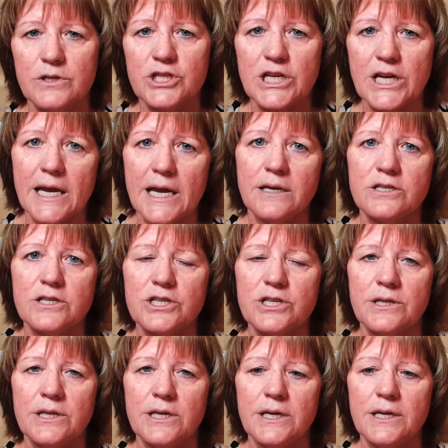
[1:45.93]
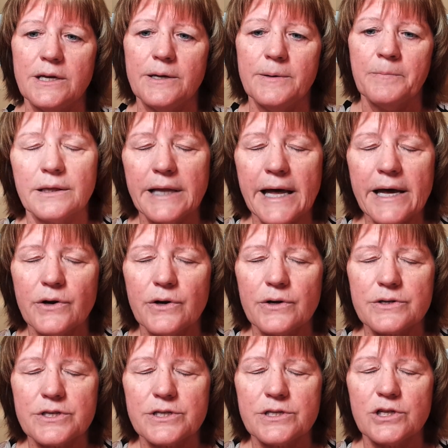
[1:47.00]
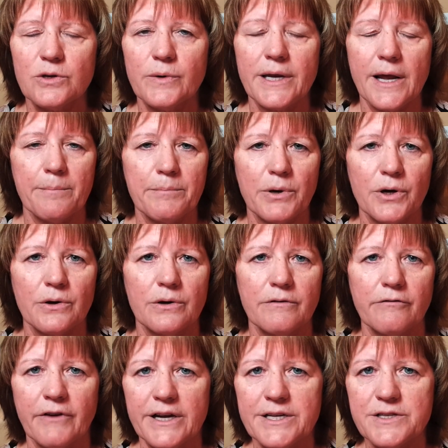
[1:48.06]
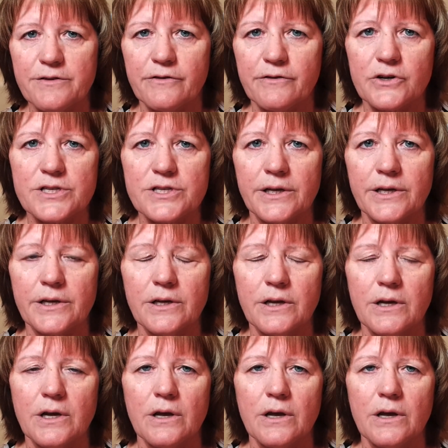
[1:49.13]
change the letters to a number, vice versa.